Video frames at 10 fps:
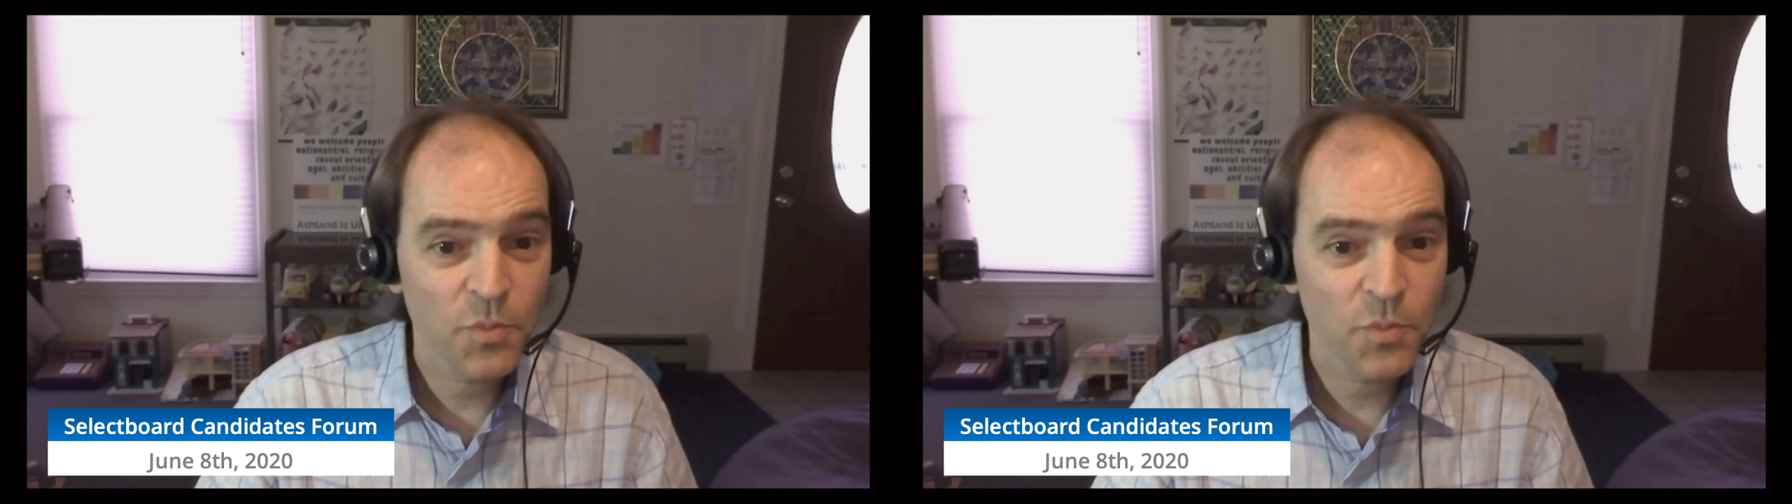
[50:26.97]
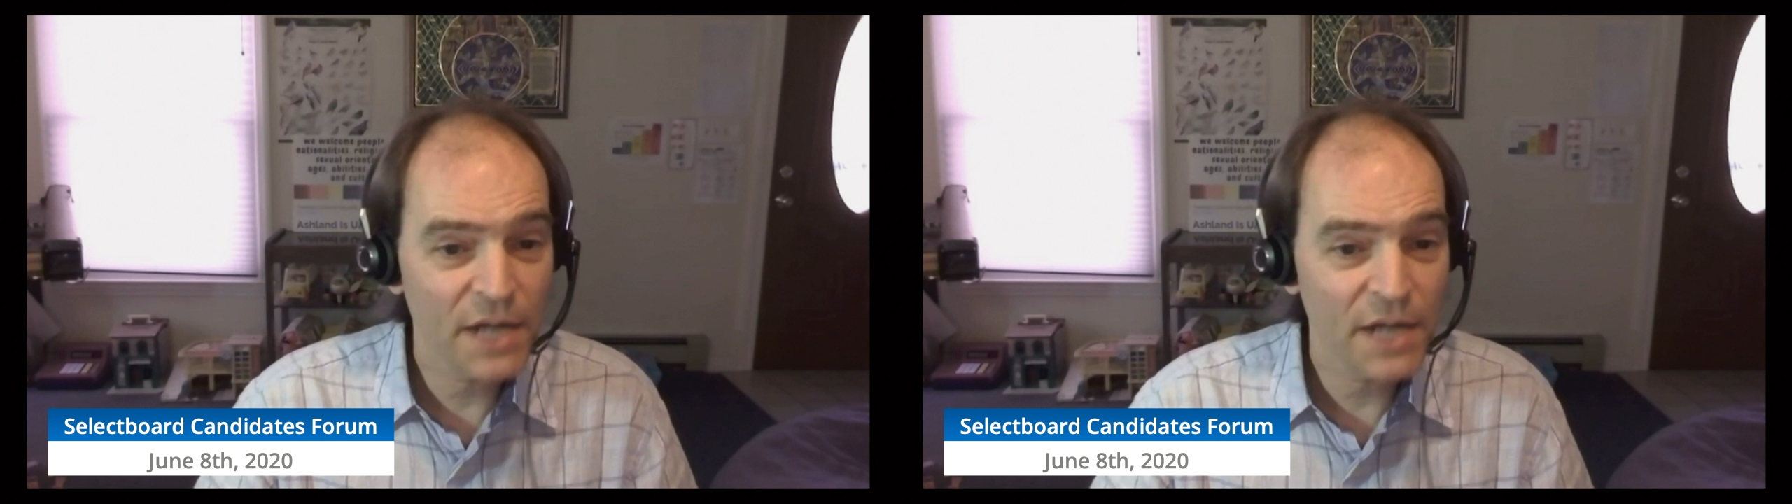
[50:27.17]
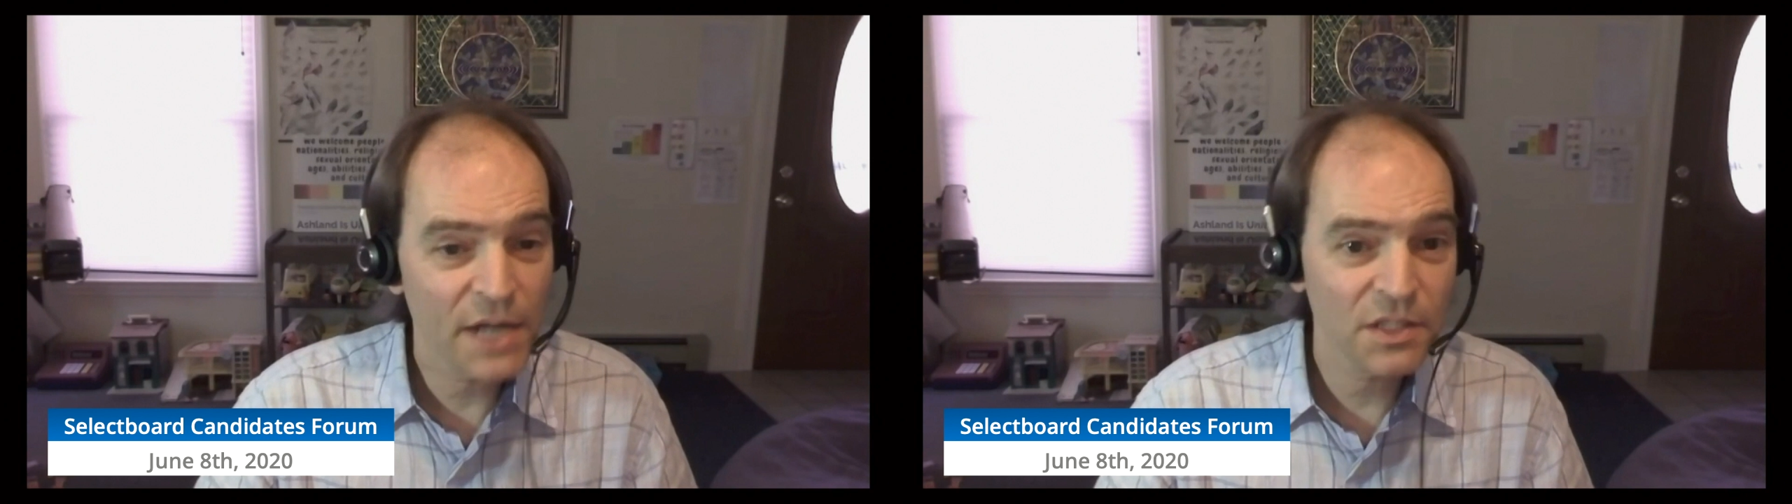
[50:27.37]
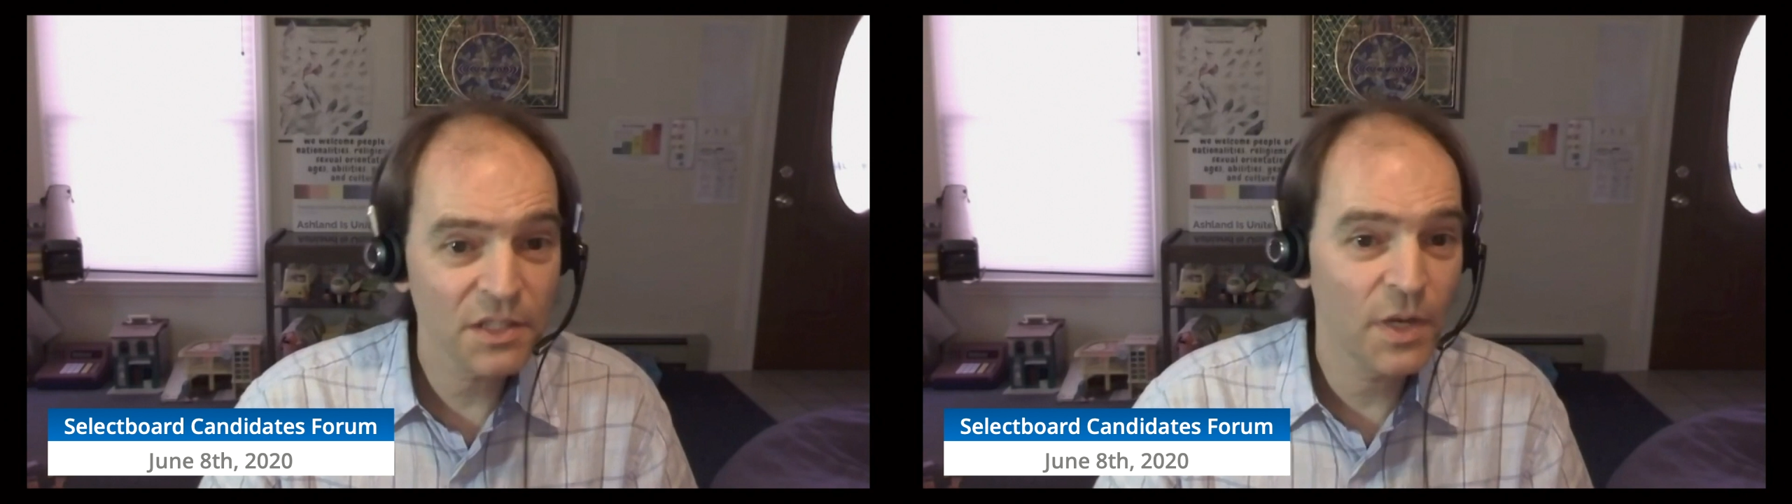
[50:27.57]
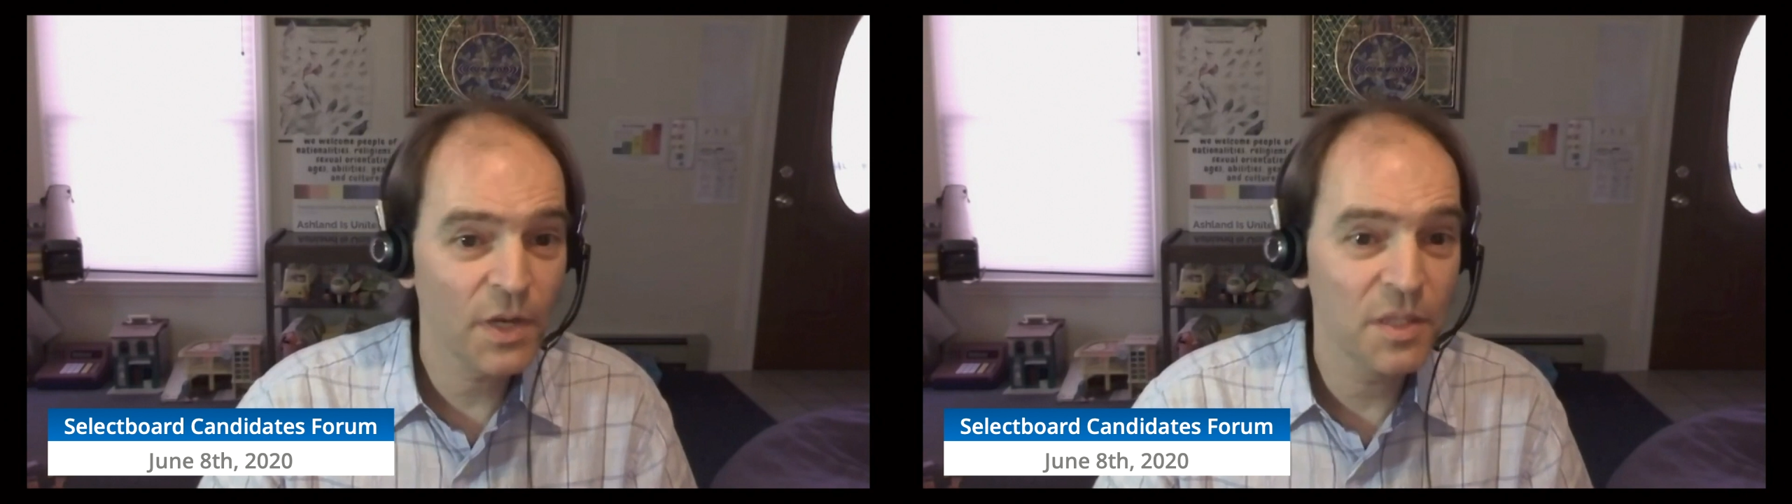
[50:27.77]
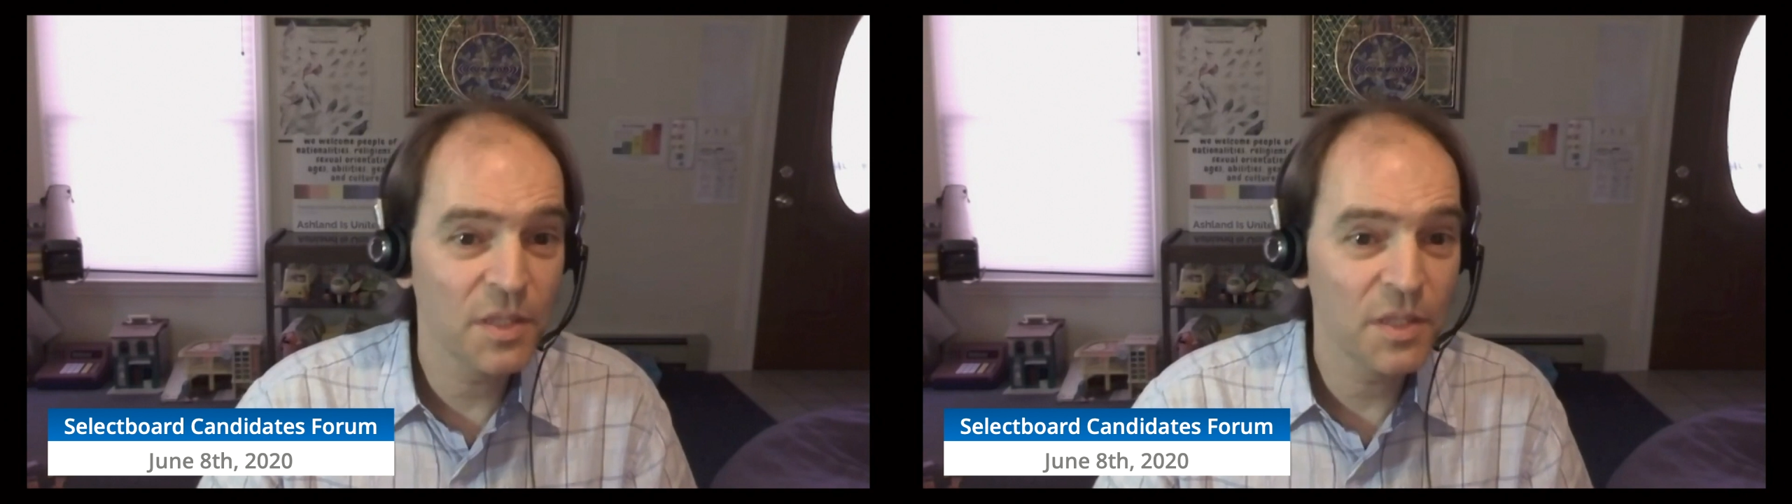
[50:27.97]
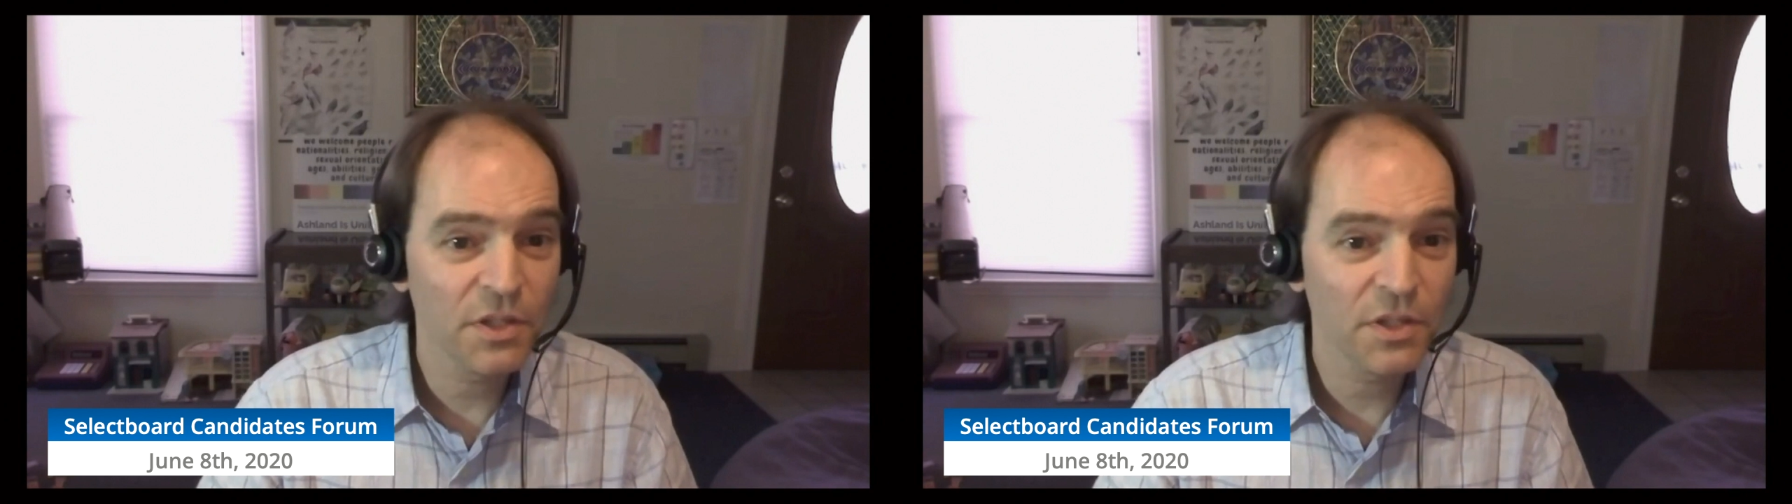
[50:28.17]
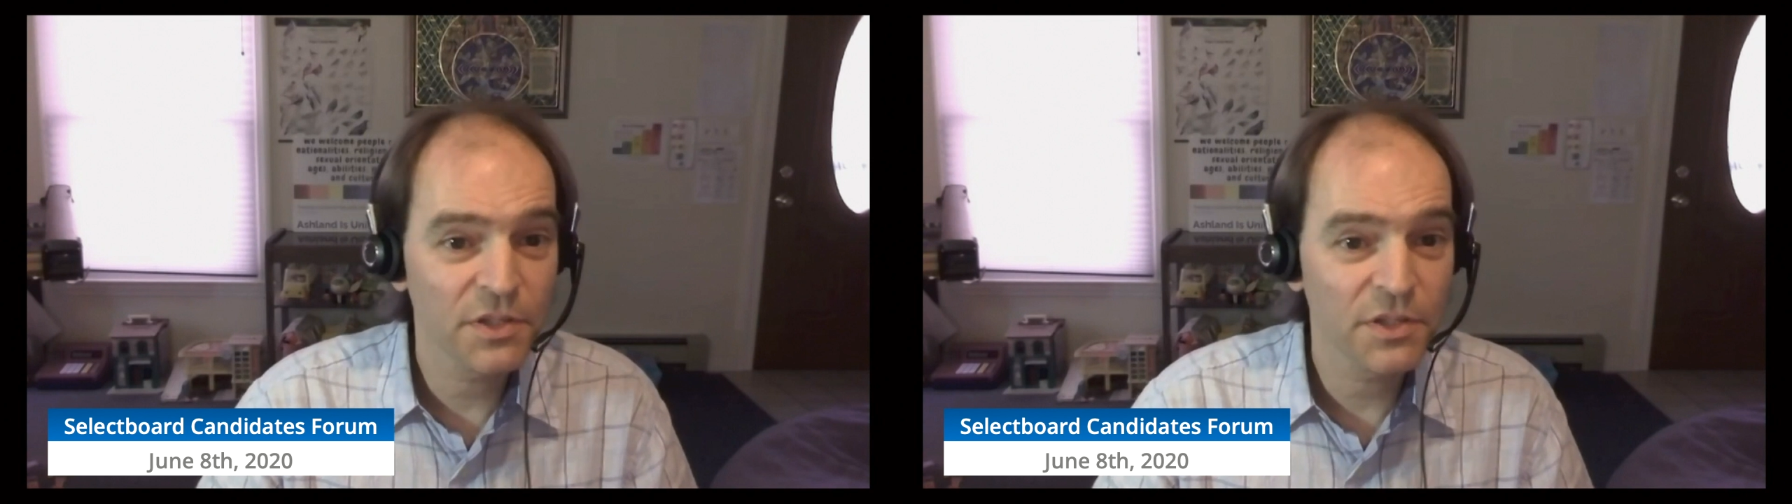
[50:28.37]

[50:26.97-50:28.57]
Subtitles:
practically right in the middle of our